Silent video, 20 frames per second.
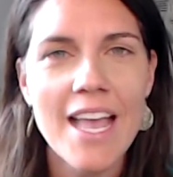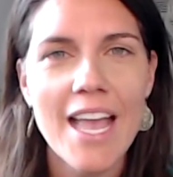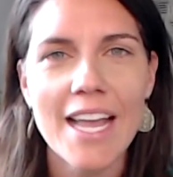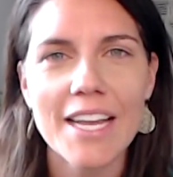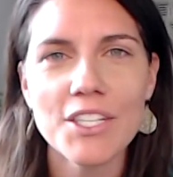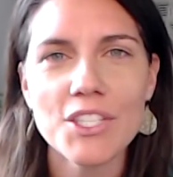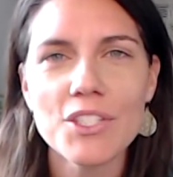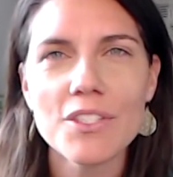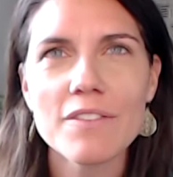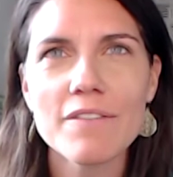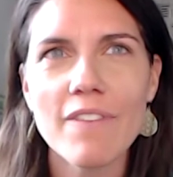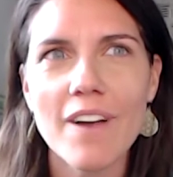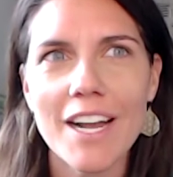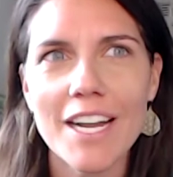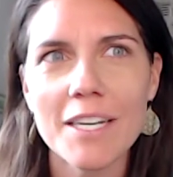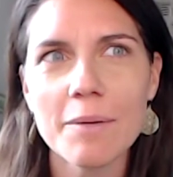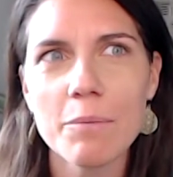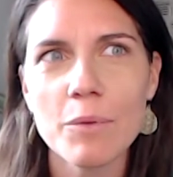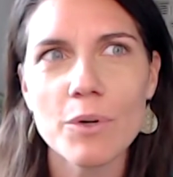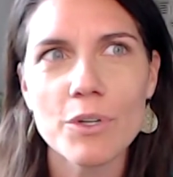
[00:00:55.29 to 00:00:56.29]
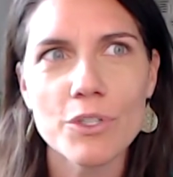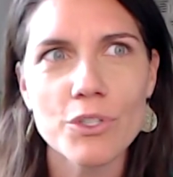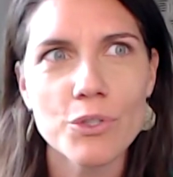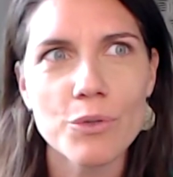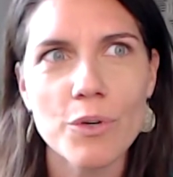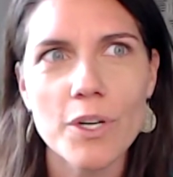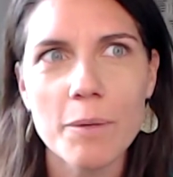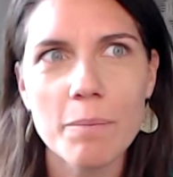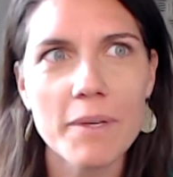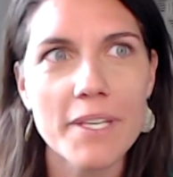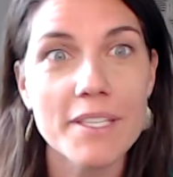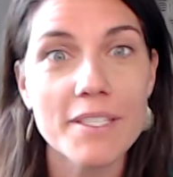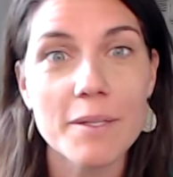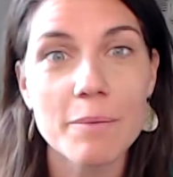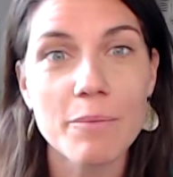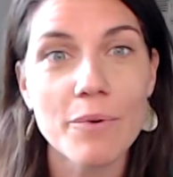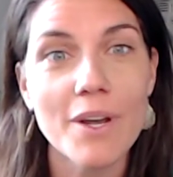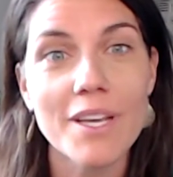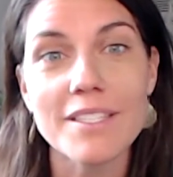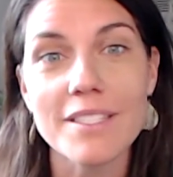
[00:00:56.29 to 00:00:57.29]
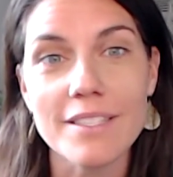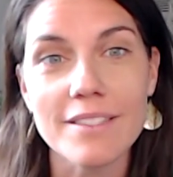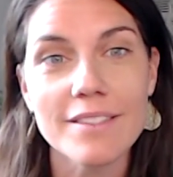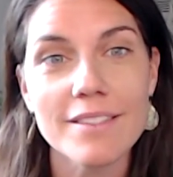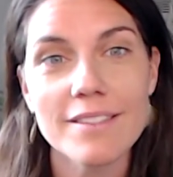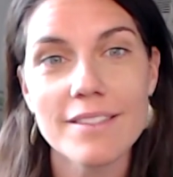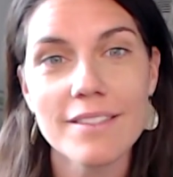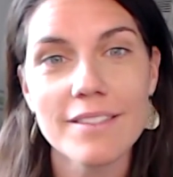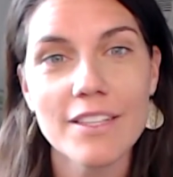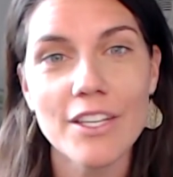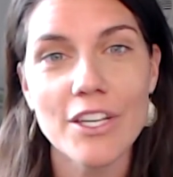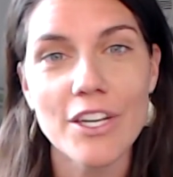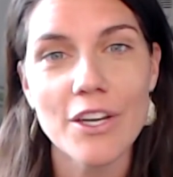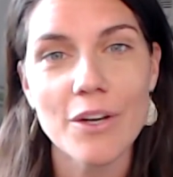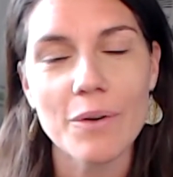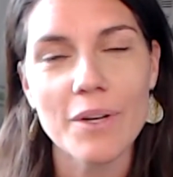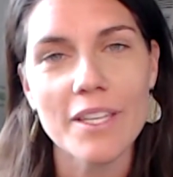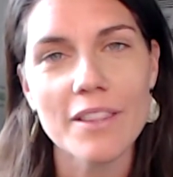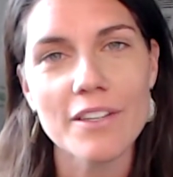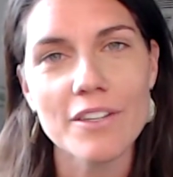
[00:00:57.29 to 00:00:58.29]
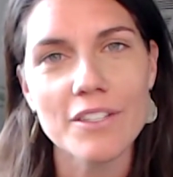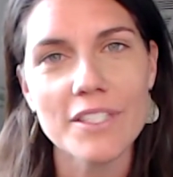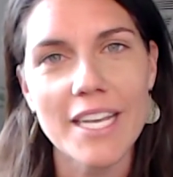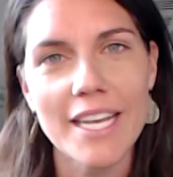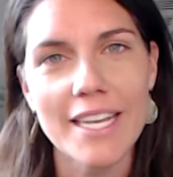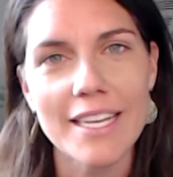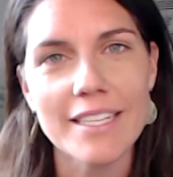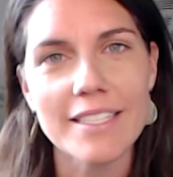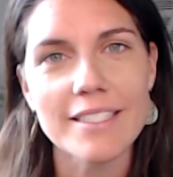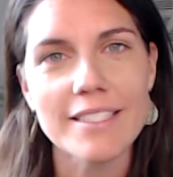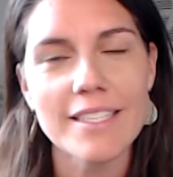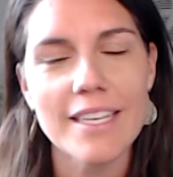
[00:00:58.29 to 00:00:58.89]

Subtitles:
and just find more joy, peace, and presence, in their days.